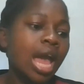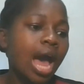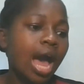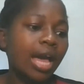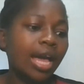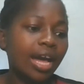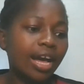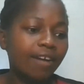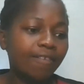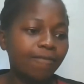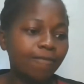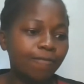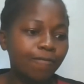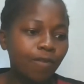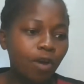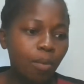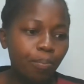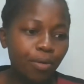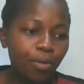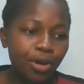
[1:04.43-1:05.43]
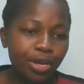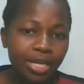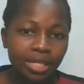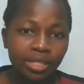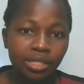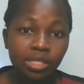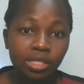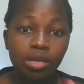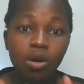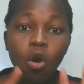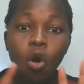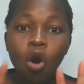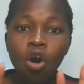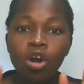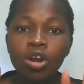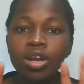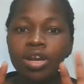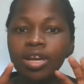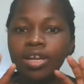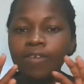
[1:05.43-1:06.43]
I have 4 points,
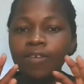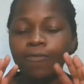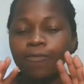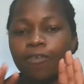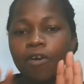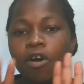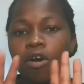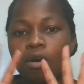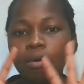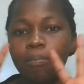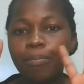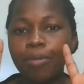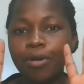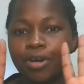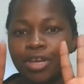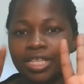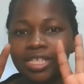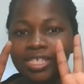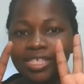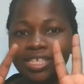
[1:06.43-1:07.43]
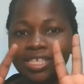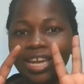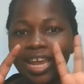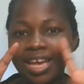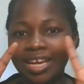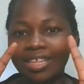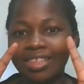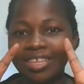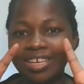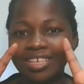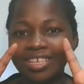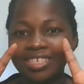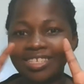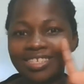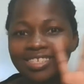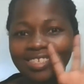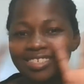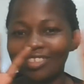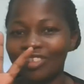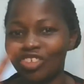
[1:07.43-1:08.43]
only 4 points, like this,
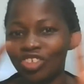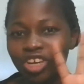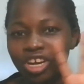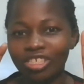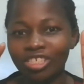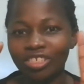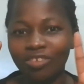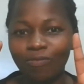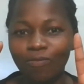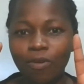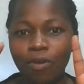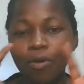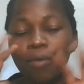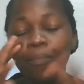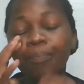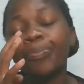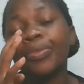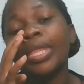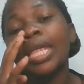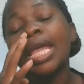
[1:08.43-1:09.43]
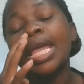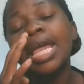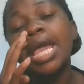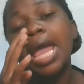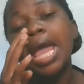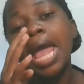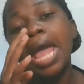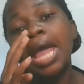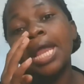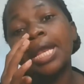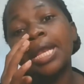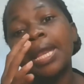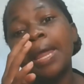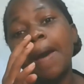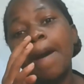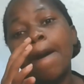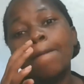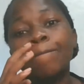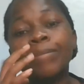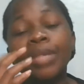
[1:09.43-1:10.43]
just four. And
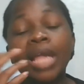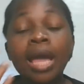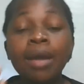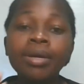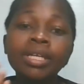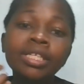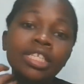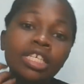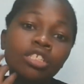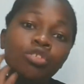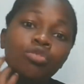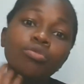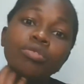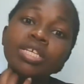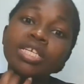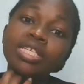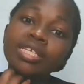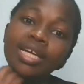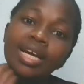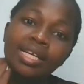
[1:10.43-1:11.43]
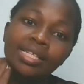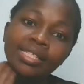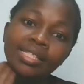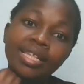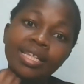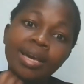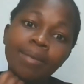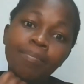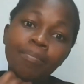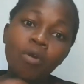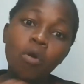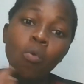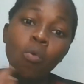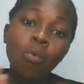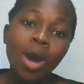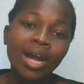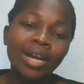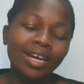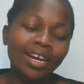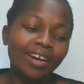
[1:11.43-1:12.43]
I want us to discuss them
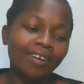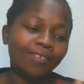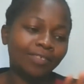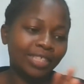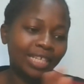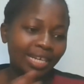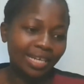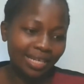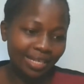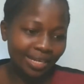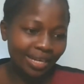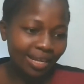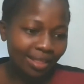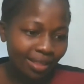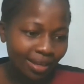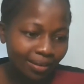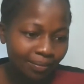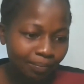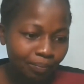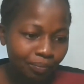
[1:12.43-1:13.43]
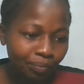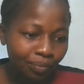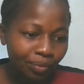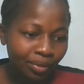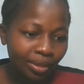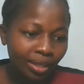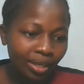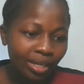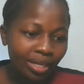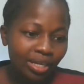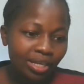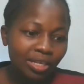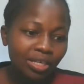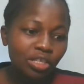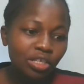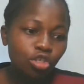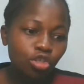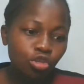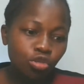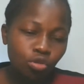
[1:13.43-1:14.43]
one after another.
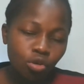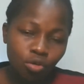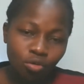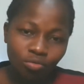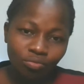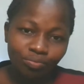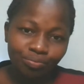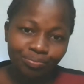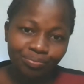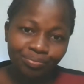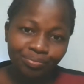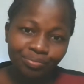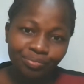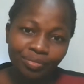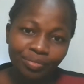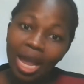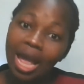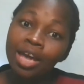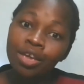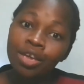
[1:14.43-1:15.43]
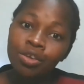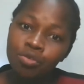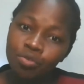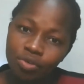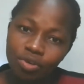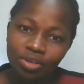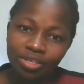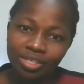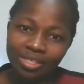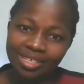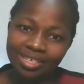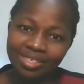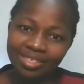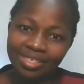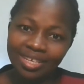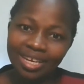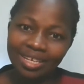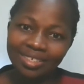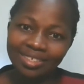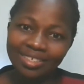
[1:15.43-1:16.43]
So, are you
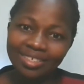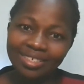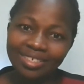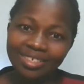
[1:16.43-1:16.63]
consistent?